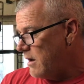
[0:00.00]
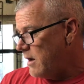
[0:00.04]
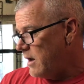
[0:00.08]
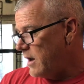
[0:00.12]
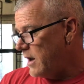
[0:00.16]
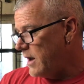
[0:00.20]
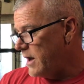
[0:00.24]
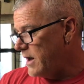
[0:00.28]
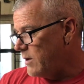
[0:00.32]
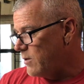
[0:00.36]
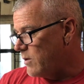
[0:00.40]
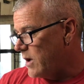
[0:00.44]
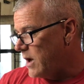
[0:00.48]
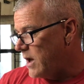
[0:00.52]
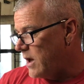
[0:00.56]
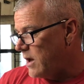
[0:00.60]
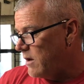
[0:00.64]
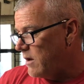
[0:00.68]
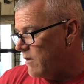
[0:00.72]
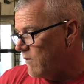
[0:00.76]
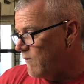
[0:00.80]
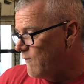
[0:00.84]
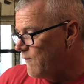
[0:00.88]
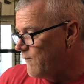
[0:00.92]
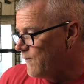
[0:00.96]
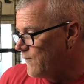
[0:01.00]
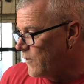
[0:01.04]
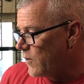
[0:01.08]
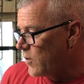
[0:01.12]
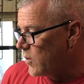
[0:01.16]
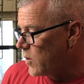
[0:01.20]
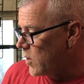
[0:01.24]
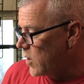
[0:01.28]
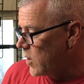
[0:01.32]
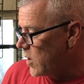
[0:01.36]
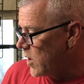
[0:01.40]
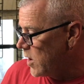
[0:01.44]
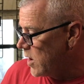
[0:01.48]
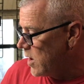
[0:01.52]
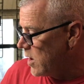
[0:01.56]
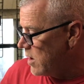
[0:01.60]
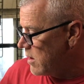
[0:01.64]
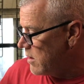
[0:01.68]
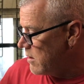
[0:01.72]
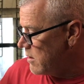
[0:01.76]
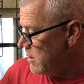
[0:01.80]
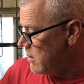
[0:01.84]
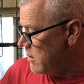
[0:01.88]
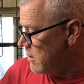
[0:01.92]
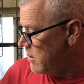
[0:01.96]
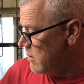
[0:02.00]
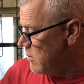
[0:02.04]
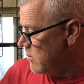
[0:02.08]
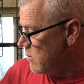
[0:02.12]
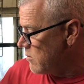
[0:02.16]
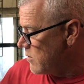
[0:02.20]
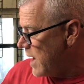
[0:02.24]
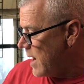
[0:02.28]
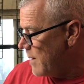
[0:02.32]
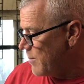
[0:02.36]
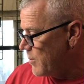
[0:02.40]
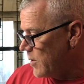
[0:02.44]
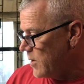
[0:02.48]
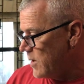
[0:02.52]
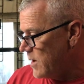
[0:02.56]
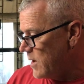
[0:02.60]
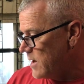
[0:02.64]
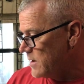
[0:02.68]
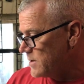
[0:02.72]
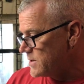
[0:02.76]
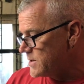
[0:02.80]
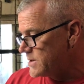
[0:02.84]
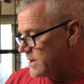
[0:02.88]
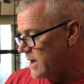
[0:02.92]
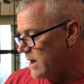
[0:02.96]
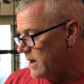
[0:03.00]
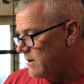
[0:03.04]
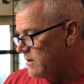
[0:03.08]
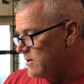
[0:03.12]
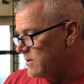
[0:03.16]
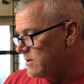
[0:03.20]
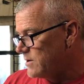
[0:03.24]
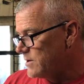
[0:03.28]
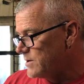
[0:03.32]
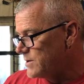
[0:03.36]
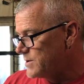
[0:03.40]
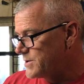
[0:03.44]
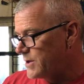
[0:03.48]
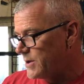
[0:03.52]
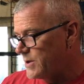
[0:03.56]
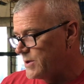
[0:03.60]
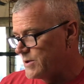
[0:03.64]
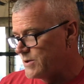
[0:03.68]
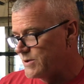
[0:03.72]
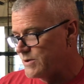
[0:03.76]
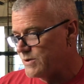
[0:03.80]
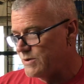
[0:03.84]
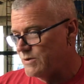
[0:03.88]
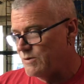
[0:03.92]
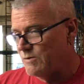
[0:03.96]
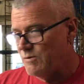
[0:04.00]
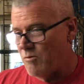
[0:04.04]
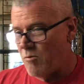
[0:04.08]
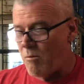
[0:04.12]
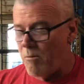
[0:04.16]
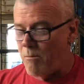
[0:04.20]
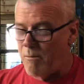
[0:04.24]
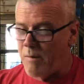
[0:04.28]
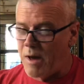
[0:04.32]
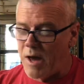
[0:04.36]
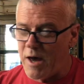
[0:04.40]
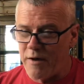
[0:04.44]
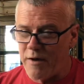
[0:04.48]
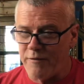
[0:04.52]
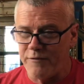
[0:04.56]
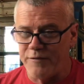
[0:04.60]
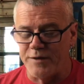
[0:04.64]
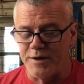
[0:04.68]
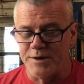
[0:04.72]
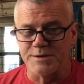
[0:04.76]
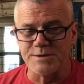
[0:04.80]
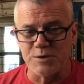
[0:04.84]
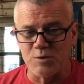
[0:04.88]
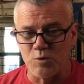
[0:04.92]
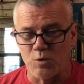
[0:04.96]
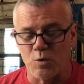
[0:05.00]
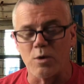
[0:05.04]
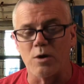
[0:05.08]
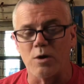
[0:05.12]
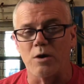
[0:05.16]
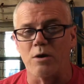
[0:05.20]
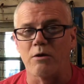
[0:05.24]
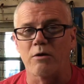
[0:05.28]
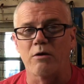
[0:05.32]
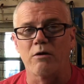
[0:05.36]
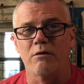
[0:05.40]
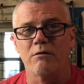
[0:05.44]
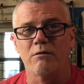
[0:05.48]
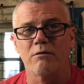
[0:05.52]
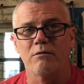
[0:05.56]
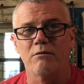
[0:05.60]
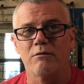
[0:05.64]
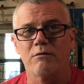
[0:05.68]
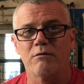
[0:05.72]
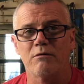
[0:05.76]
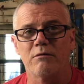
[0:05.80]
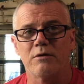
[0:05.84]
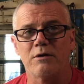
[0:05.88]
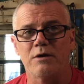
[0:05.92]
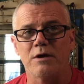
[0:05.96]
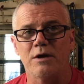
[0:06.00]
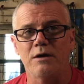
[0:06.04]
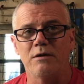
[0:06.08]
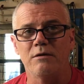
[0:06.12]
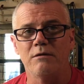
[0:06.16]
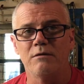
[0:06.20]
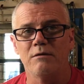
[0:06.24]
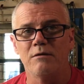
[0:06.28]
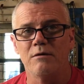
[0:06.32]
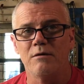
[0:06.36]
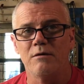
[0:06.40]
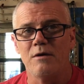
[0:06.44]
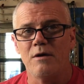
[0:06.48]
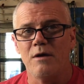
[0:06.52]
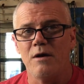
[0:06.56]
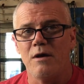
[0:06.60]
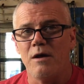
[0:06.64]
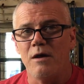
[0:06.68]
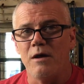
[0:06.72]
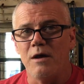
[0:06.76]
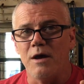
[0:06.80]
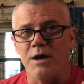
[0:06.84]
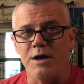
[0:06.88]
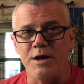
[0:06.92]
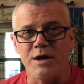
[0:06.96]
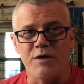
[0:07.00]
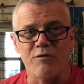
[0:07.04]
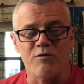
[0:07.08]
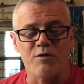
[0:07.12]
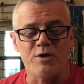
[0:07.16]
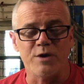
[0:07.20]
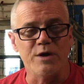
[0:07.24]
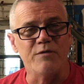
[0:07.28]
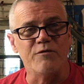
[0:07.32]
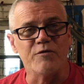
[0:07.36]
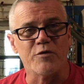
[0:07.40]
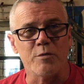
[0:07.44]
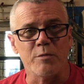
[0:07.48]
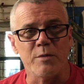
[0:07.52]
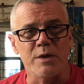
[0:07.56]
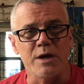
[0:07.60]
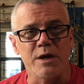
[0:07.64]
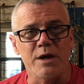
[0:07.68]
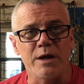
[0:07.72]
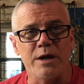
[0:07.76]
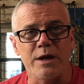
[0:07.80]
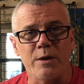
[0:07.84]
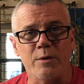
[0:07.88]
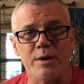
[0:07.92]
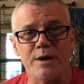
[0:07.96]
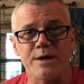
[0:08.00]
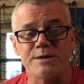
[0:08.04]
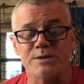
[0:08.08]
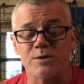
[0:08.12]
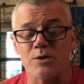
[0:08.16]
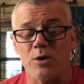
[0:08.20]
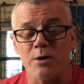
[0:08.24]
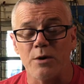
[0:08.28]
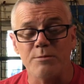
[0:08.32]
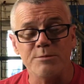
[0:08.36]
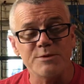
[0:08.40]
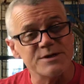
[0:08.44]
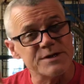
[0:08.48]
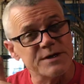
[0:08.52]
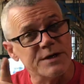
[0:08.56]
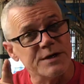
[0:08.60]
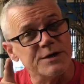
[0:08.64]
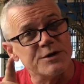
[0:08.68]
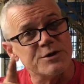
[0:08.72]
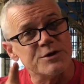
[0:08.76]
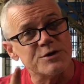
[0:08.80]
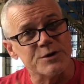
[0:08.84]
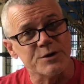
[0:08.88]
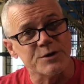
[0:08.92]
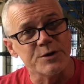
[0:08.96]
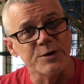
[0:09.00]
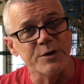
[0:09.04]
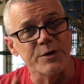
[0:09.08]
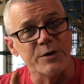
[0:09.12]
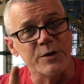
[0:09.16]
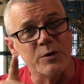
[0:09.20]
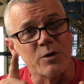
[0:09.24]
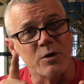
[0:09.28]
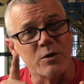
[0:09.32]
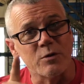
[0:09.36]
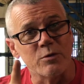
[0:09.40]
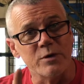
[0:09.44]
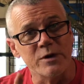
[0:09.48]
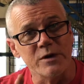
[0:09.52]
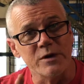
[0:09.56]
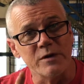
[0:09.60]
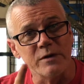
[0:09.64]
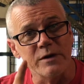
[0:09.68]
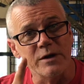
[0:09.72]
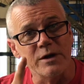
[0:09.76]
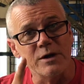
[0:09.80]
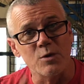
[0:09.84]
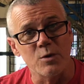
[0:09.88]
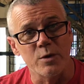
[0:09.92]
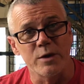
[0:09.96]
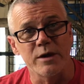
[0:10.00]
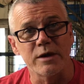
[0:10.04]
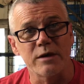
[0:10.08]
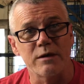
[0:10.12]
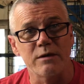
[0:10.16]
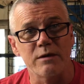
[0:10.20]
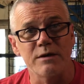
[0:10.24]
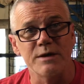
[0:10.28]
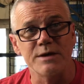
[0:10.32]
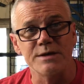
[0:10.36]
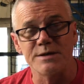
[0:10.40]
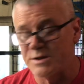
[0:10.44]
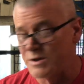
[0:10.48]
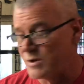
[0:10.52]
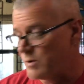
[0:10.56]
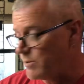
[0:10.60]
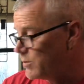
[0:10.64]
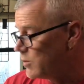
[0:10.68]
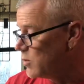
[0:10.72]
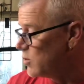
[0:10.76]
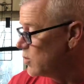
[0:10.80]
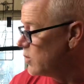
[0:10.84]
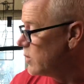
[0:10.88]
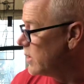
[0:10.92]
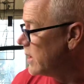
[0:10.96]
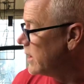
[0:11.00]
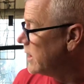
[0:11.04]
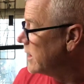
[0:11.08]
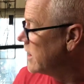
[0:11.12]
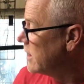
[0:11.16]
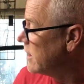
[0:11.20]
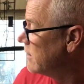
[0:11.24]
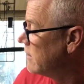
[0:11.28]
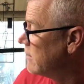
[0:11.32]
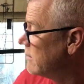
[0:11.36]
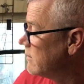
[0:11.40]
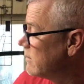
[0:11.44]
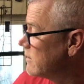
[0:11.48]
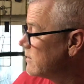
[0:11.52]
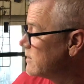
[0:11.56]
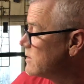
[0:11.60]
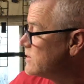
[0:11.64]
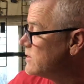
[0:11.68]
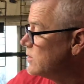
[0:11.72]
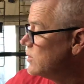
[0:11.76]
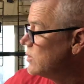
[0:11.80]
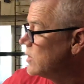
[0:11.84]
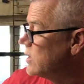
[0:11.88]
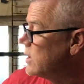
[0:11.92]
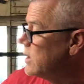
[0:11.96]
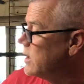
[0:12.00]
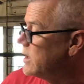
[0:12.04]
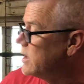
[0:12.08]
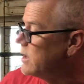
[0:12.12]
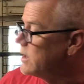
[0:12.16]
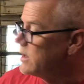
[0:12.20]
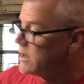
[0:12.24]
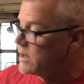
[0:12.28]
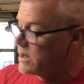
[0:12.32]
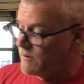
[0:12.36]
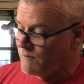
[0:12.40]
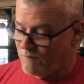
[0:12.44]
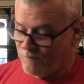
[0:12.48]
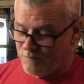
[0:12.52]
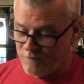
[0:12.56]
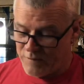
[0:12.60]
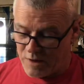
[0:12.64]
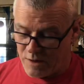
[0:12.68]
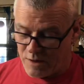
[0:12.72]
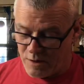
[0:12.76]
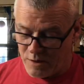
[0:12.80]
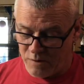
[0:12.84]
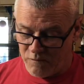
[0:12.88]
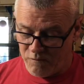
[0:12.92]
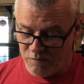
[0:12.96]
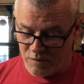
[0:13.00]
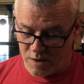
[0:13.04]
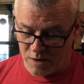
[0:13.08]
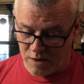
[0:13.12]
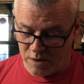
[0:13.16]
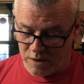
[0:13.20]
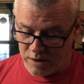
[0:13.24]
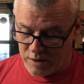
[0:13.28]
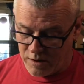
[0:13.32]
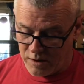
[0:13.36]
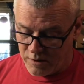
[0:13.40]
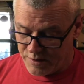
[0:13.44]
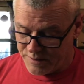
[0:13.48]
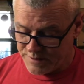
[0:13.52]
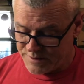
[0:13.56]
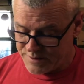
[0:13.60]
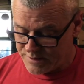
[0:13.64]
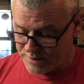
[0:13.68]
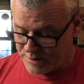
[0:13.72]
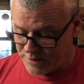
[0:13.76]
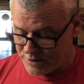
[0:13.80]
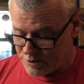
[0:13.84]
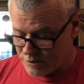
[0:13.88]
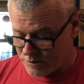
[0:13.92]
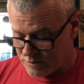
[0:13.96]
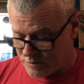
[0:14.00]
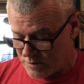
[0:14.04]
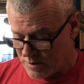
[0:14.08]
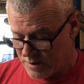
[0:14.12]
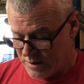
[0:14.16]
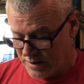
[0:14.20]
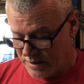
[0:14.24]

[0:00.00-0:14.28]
Anyway, for wraparound style holsters, math doesn't work, okay? It never did for me anyway, so I'm just going to show you a really quick and simple way to get a very, very good stitch